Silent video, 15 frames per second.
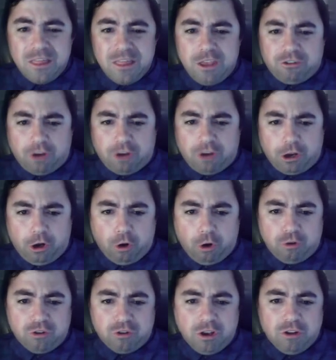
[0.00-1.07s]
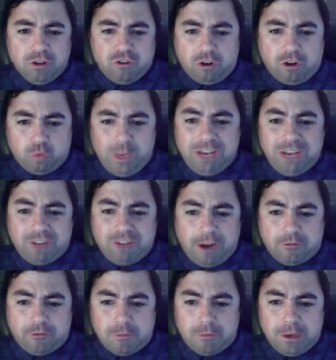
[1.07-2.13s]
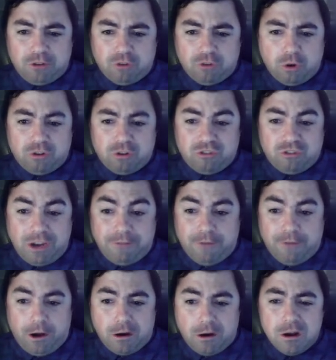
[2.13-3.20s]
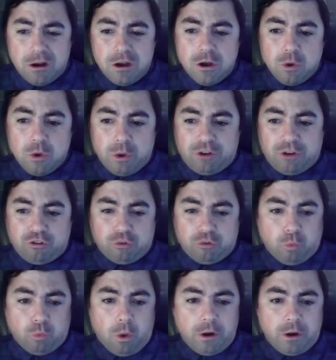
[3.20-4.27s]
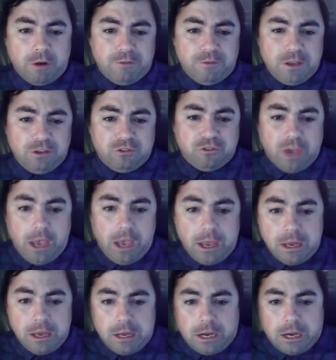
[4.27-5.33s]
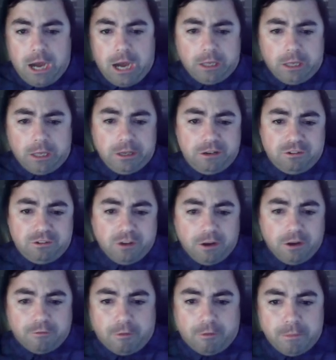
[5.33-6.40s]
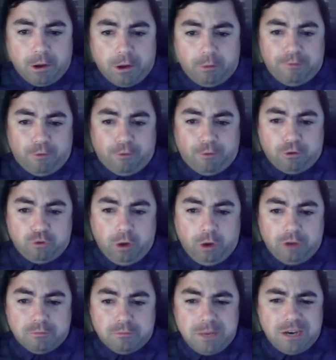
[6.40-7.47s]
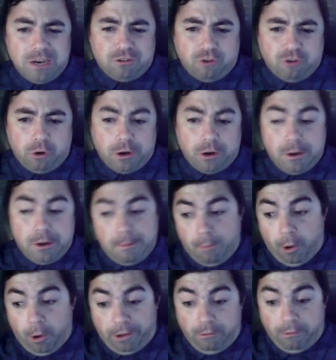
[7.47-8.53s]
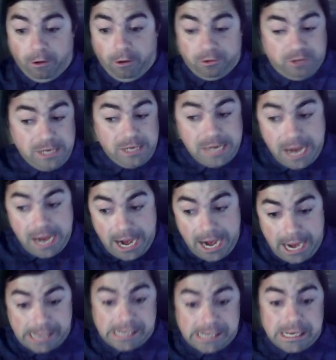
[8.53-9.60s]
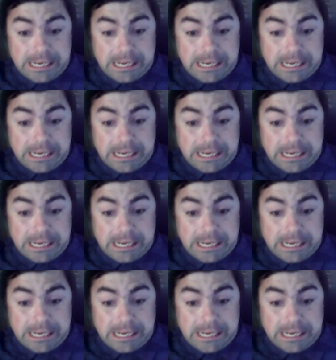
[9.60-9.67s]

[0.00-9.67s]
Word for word: This occurs just weeks after Minnesota State Fair, which one of his uh, colleagues from there refers to as Minnesota Mardi Gras. Yeah,